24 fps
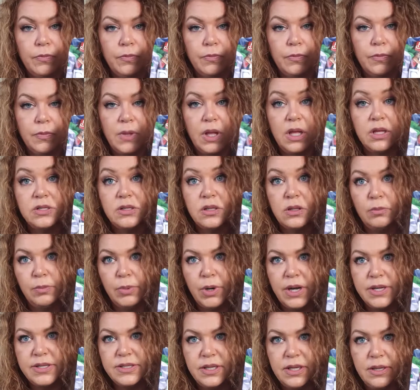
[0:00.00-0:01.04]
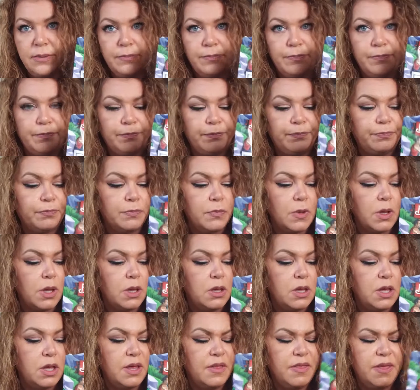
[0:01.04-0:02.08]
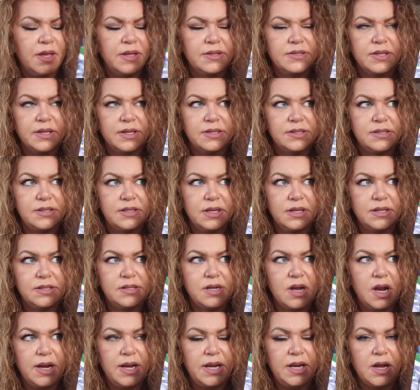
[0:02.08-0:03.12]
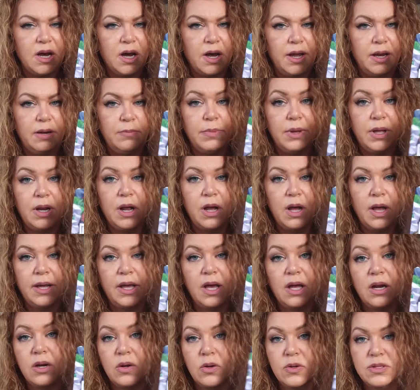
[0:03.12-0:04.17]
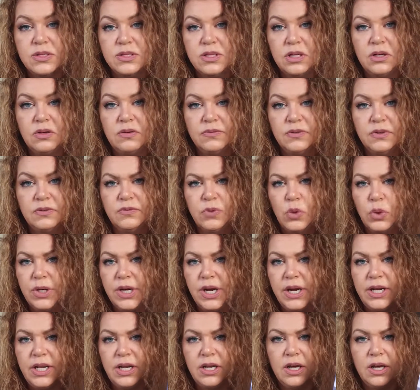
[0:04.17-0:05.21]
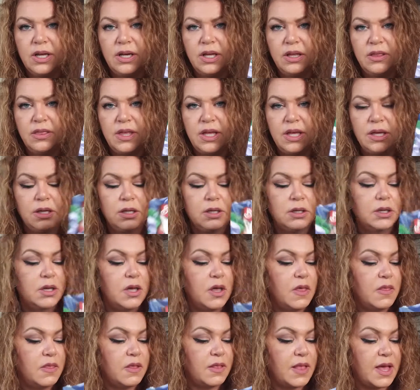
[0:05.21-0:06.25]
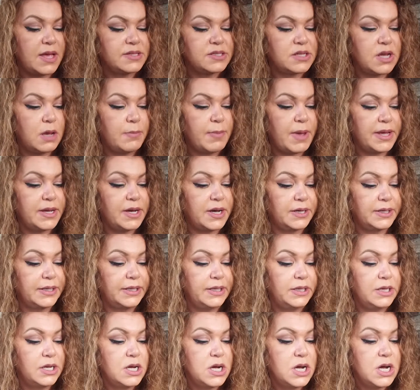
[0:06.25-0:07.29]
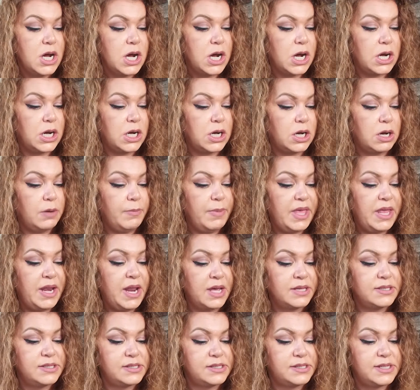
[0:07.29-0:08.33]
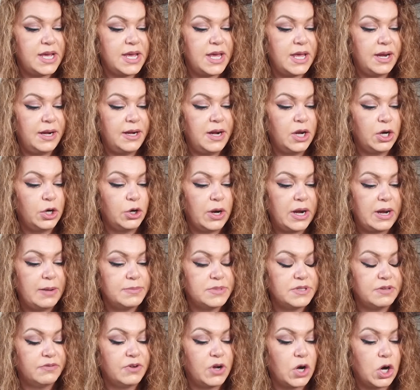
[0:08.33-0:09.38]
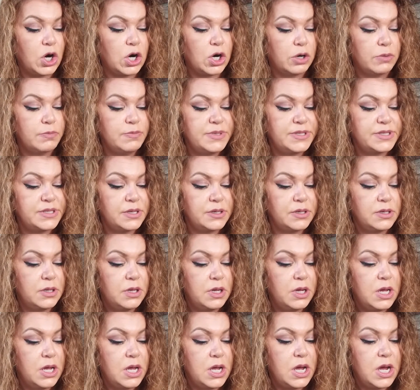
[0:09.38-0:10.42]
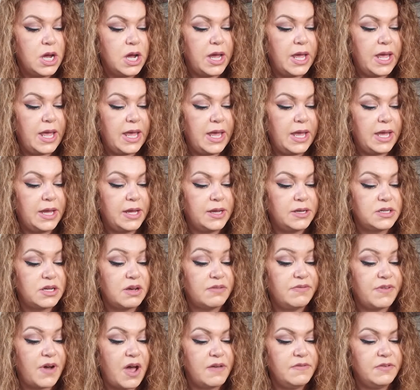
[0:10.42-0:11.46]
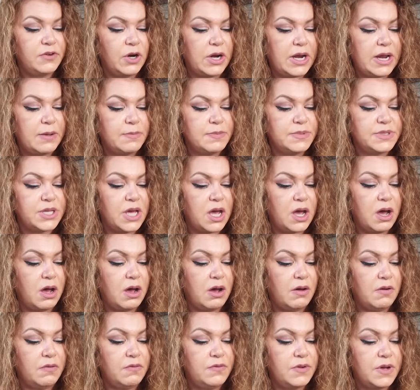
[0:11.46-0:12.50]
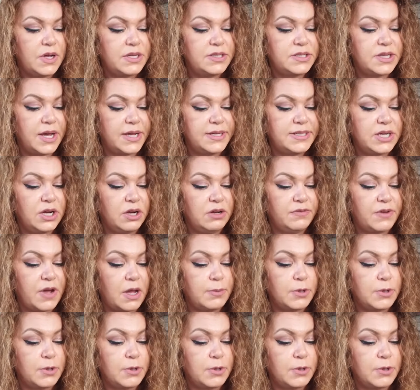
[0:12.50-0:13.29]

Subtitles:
It's a little pricey. I think it's like $6.99, but I got it on sale for $4.99, I think, the last time I got it. It has 10 grams of carbs and 5 grams of dietary fiber.